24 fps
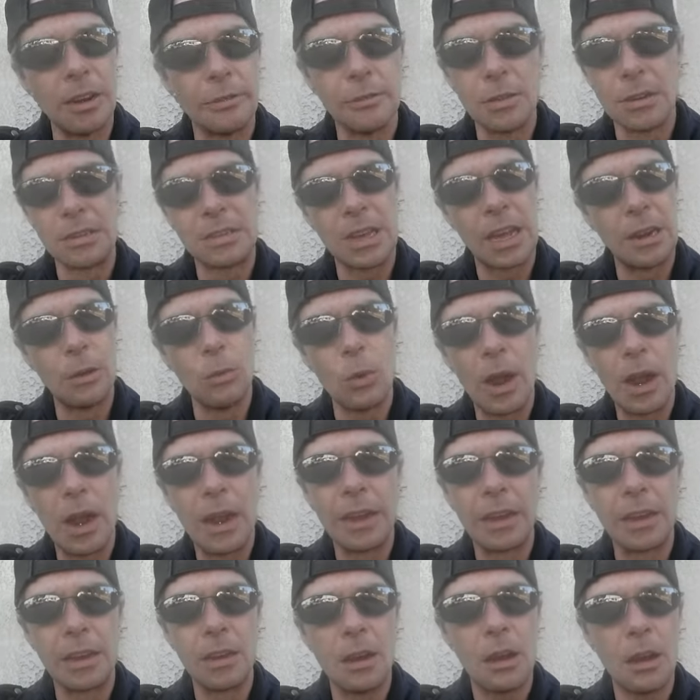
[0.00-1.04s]
If there's any
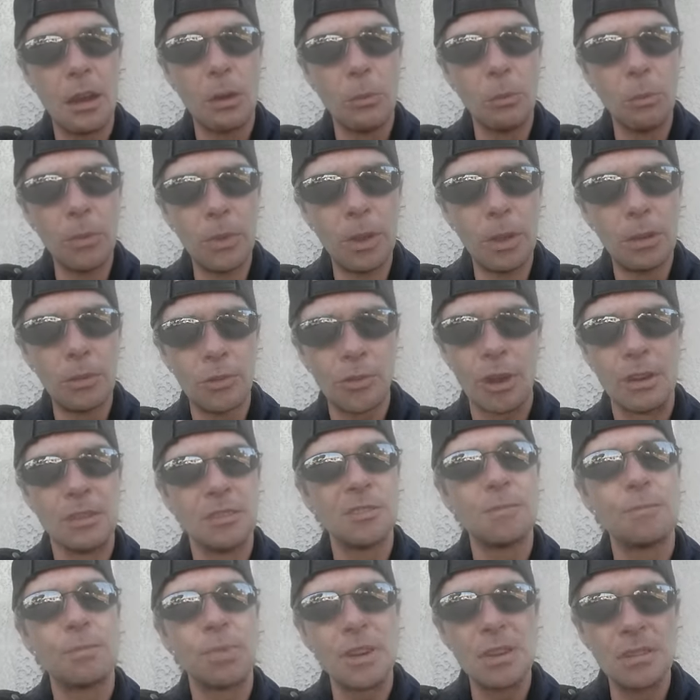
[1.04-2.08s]
way I can help, try
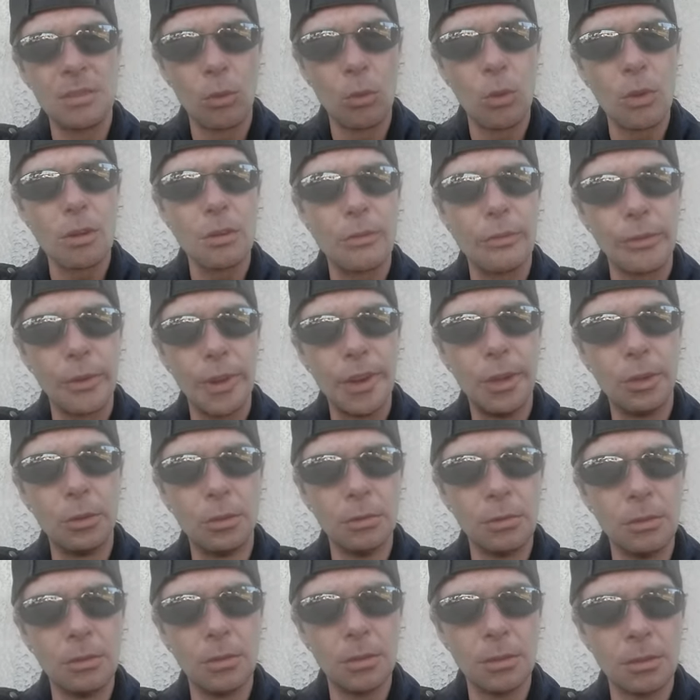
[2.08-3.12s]
and spread the word for
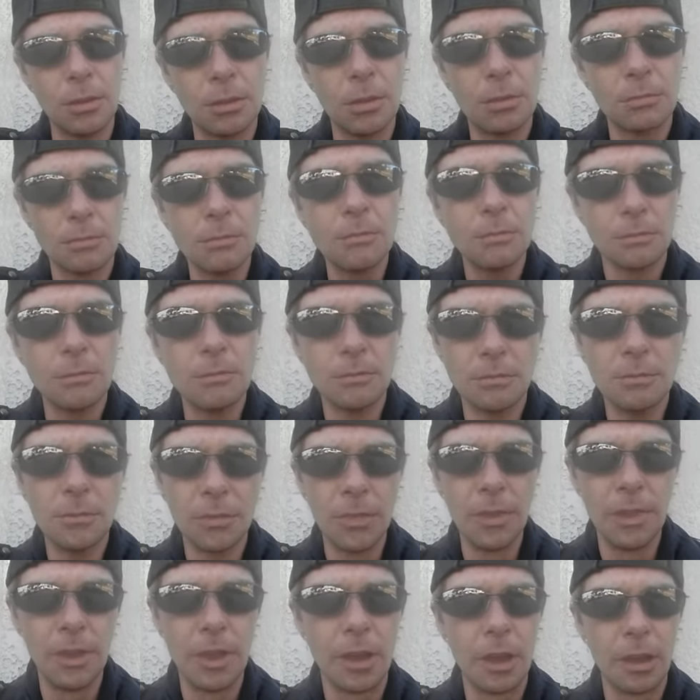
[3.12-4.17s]
you.
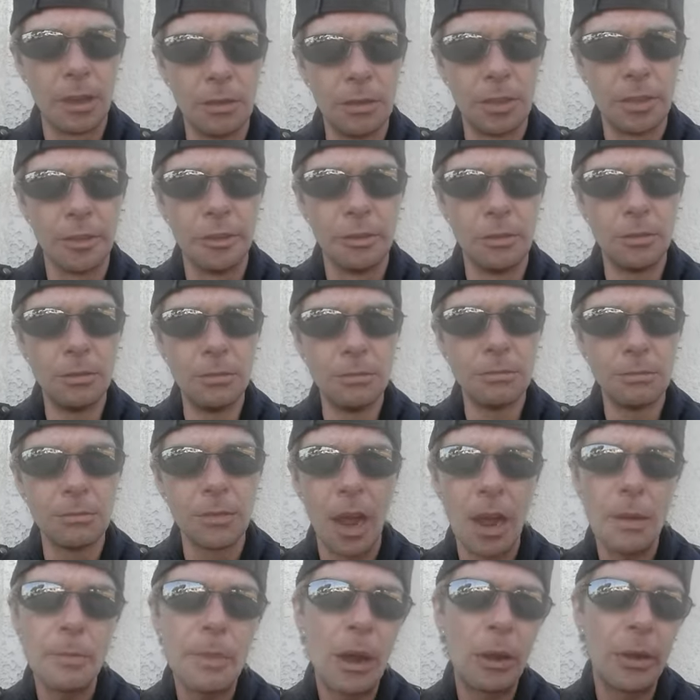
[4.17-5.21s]
Yeah, dude,
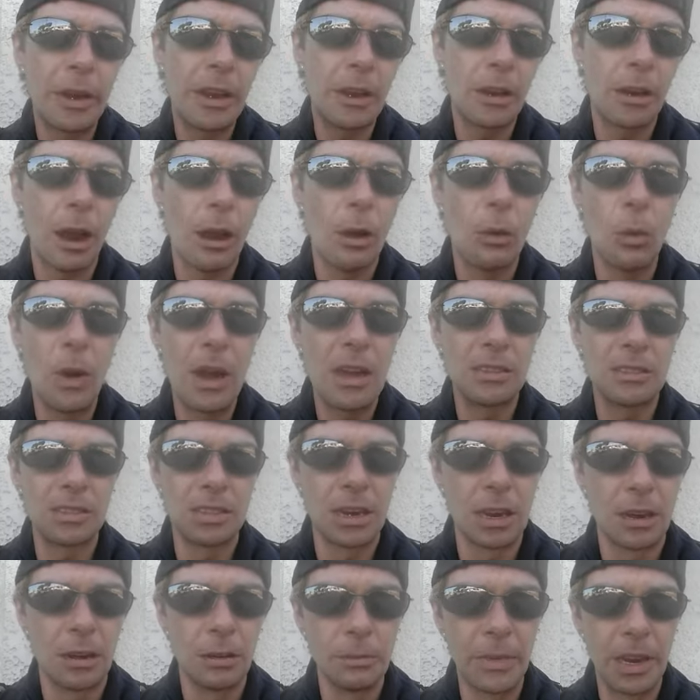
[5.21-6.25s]
I'm out here out west
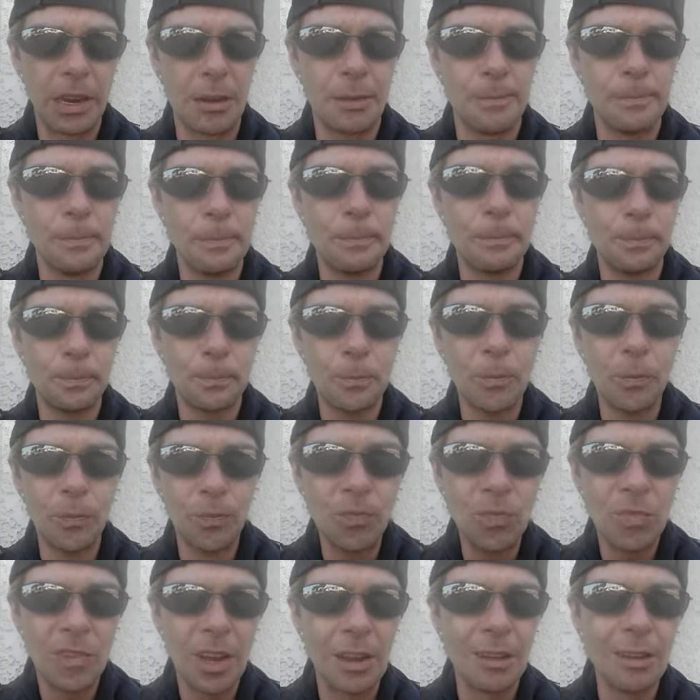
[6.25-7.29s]
now,
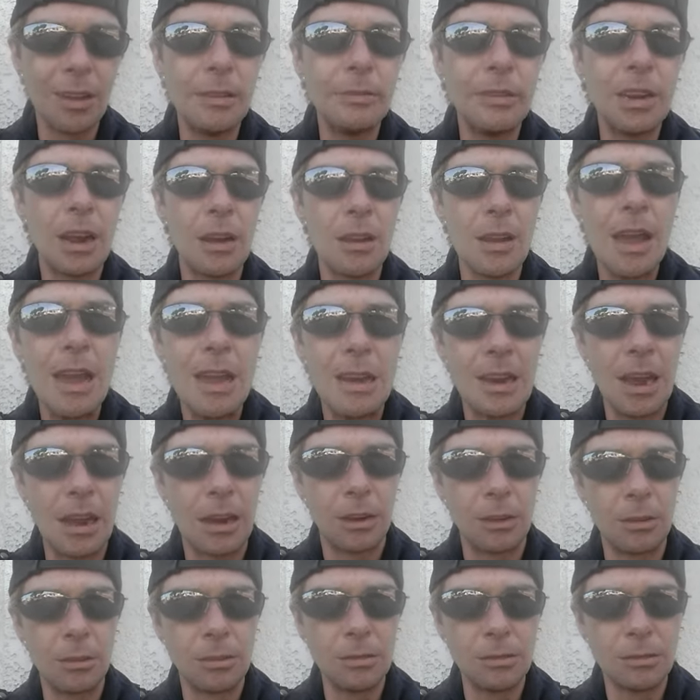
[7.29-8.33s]
man. I live in LA
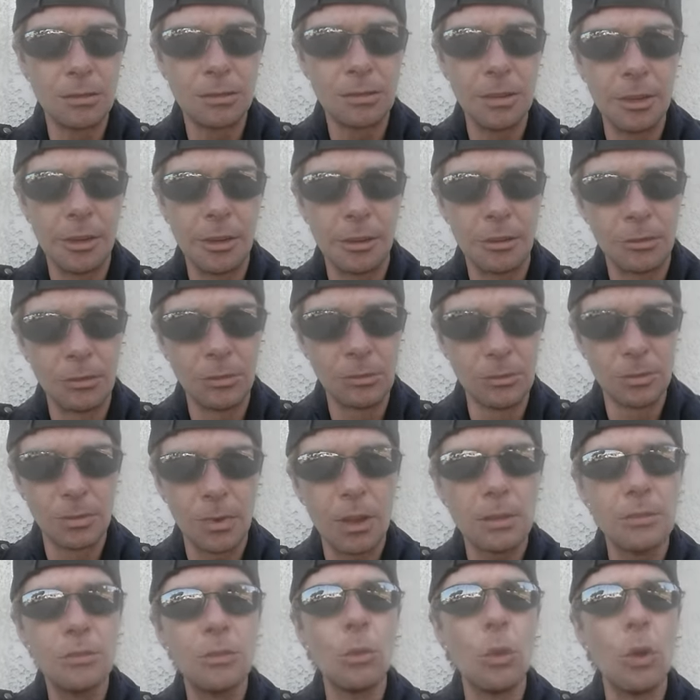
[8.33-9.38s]
now. You know,
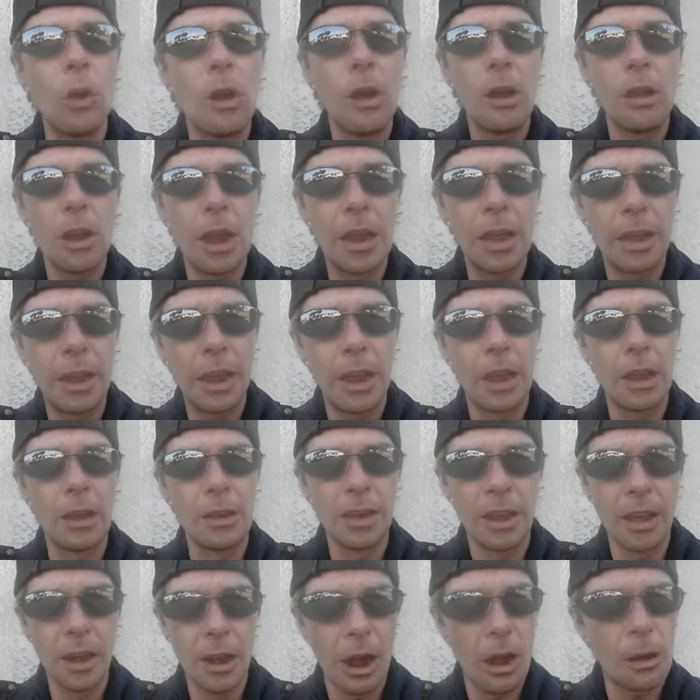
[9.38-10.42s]
I'll do all I can
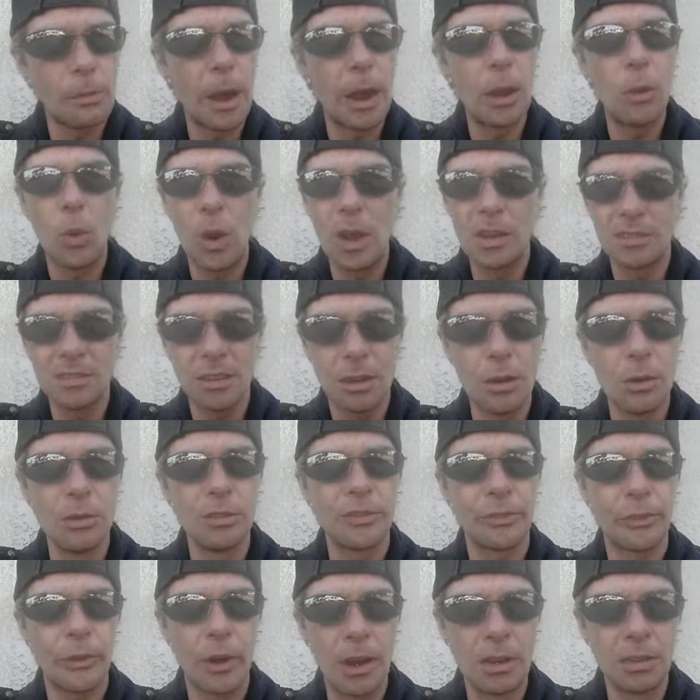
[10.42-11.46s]
to get all my West
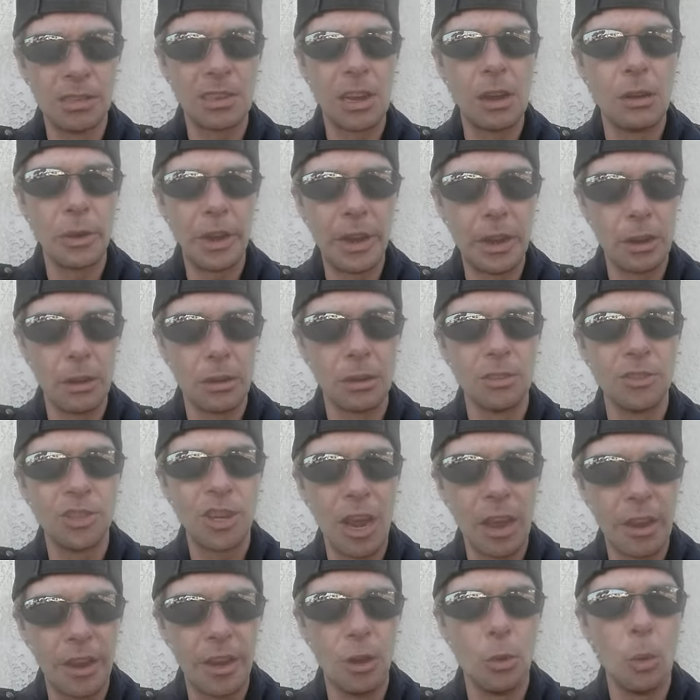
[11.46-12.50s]
Coast friends out here to
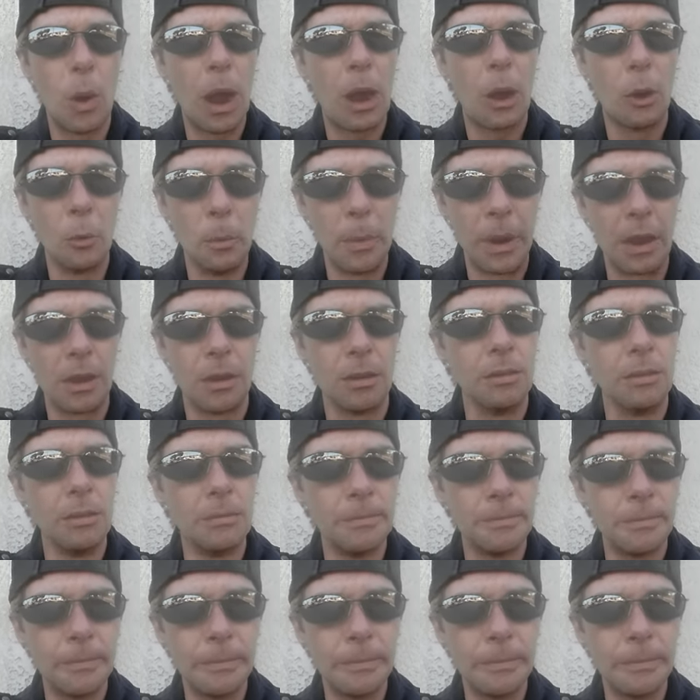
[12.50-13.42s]
check you out, man.